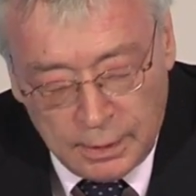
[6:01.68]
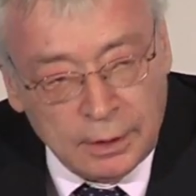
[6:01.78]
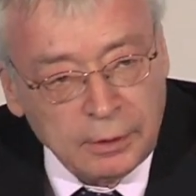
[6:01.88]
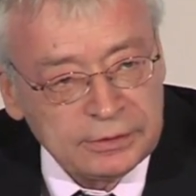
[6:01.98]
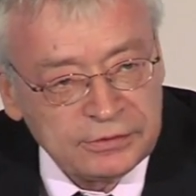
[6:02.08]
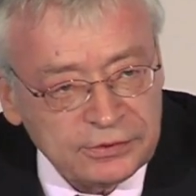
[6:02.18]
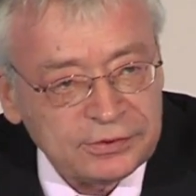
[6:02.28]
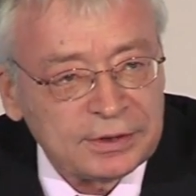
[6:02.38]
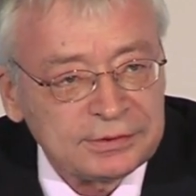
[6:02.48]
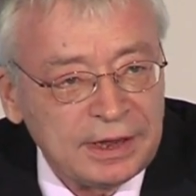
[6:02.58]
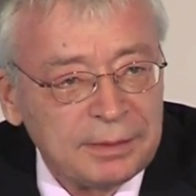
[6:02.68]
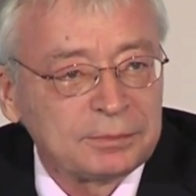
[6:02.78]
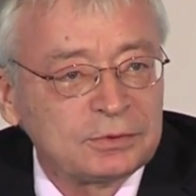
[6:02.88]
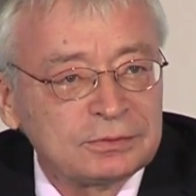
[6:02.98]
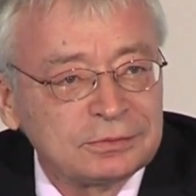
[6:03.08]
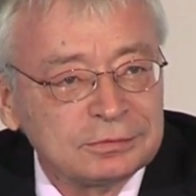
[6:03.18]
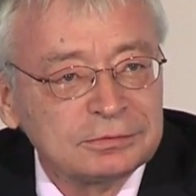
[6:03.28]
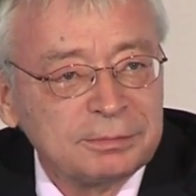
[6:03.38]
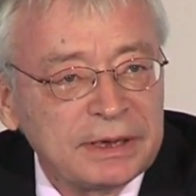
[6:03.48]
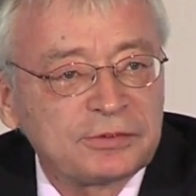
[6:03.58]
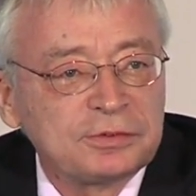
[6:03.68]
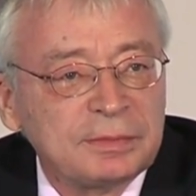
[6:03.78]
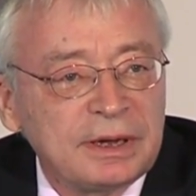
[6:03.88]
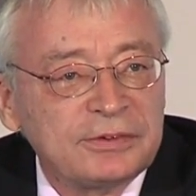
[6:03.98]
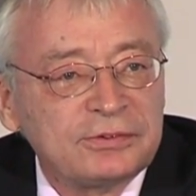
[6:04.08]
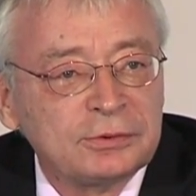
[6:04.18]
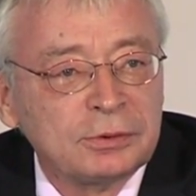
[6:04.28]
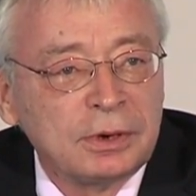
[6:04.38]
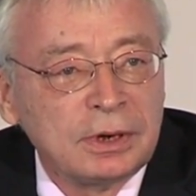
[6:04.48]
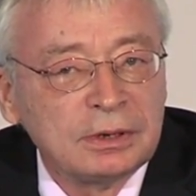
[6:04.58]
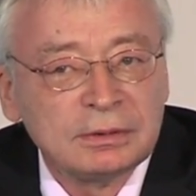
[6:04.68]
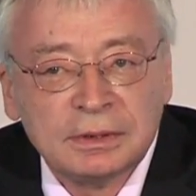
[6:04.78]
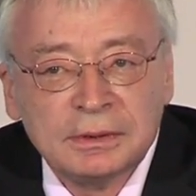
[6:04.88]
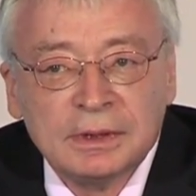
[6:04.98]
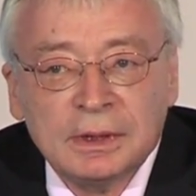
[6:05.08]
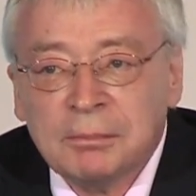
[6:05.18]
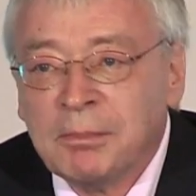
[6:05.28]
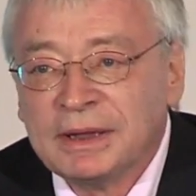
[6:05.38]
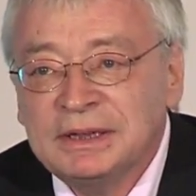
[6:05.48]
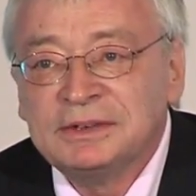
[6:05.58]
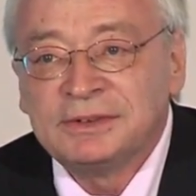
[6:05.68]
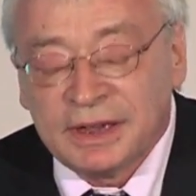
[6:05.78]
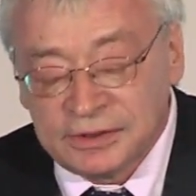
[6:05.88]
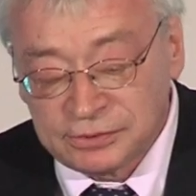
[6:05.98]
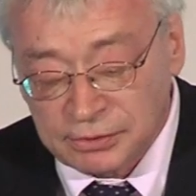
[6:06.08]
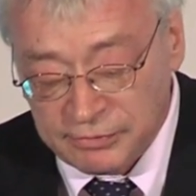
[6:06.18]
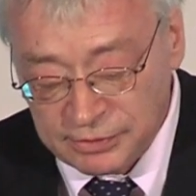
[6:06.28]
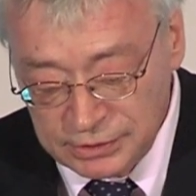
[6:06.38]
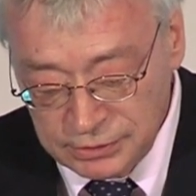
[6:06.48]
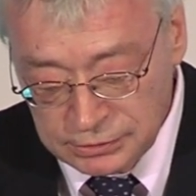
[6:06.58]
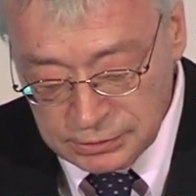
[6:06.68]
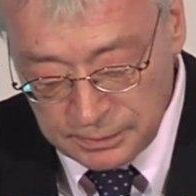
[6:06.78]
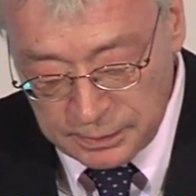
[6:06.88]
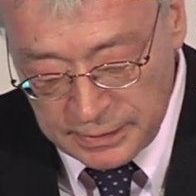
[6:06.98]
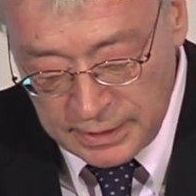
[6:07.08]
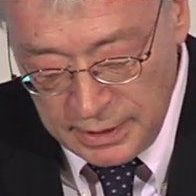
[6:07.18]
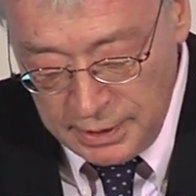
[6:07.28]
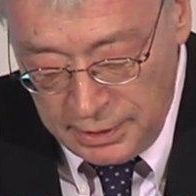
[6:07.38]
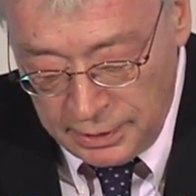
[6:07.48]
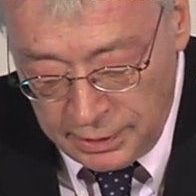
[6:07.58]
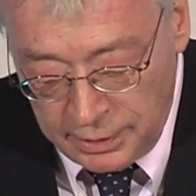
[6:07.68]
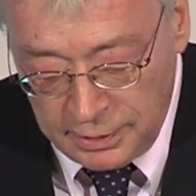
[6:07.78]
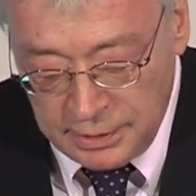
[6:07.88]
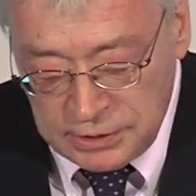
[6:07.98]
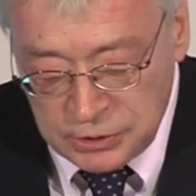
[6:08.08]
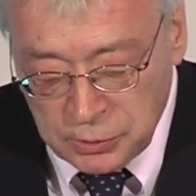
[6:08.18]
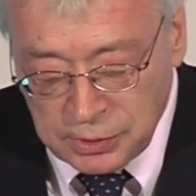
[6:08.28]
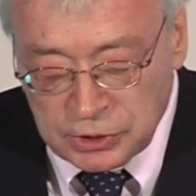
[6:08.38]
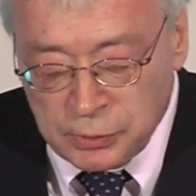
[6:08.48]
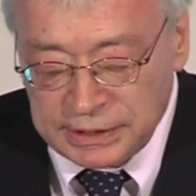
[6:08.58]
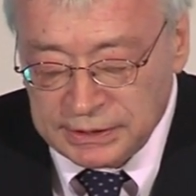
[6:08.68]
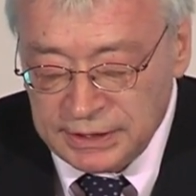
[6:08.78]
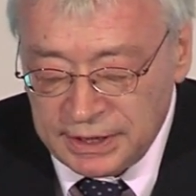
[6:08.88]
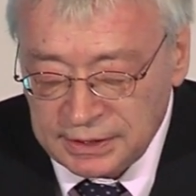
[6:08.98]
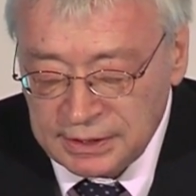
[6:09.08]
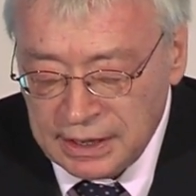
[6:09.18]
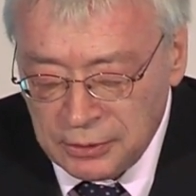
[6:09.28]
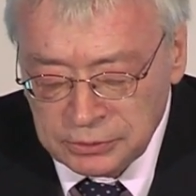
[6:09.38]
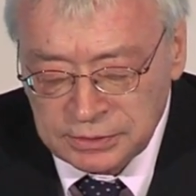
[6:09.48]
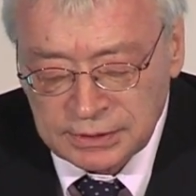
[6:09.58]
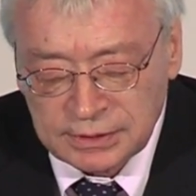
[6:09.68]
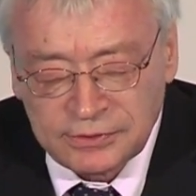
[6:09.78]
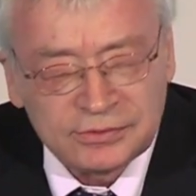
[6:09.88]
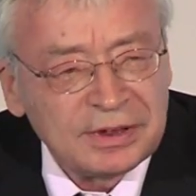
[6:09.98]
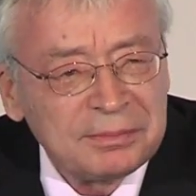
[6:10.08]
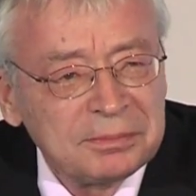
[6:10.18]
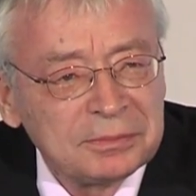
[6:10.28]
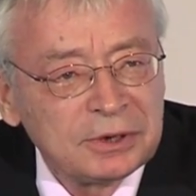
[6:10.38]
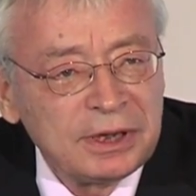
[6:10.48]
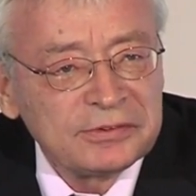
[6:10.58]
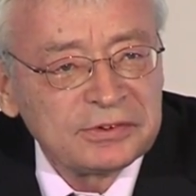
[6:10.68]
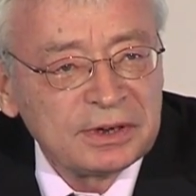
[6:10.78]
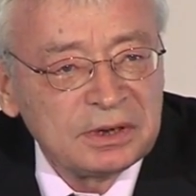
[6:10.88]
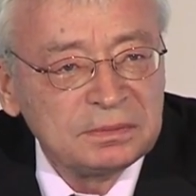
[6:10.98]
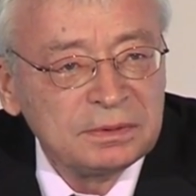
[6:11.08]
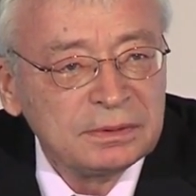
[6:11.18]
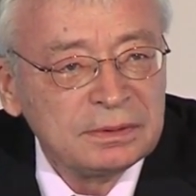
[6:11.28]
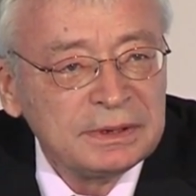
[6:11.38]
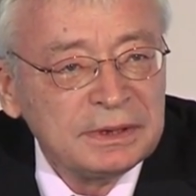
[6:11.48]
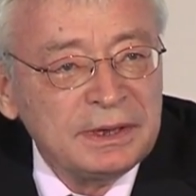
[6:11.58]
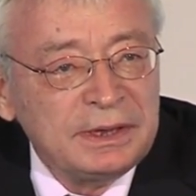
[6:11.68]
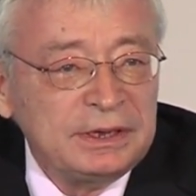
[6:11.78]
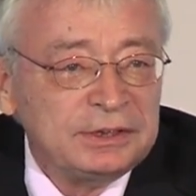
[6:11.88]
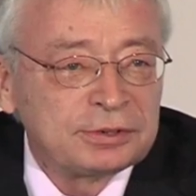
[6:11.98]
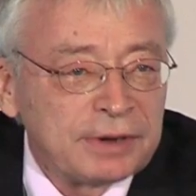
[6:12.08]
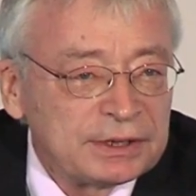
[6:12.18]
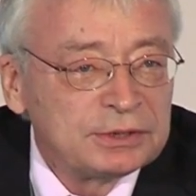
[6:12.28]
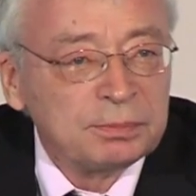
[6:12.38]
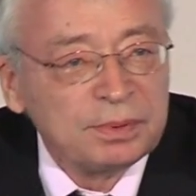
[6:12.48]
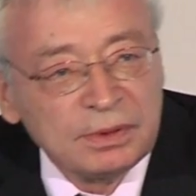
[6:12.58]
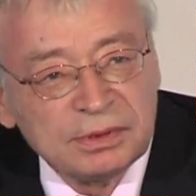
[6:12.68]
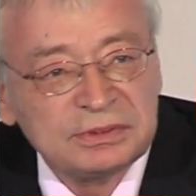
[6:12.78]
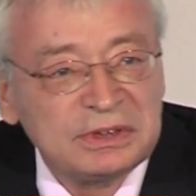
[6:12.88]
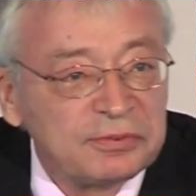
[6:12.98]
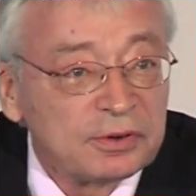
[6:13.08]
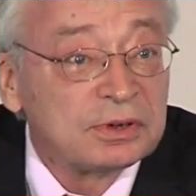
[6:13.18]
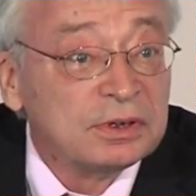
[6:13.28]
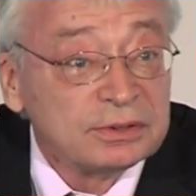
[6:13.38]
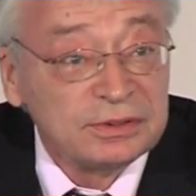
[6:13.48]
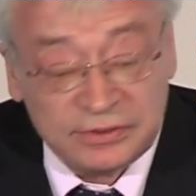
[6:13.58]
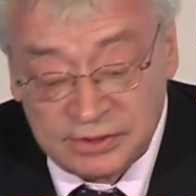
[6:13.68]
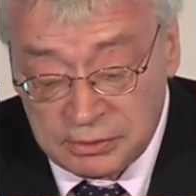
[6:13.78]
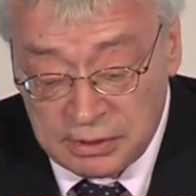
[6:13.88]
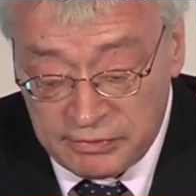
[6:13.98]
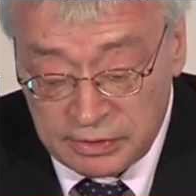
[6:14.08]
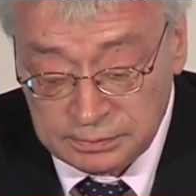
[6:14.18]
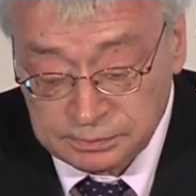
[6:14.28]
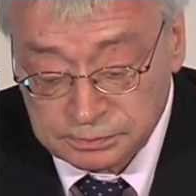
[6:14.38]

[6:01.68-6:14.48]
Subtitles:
Now, in this attempt to maximize your money tax revenue, you will quickly encounter some rather intractable difficulties, however.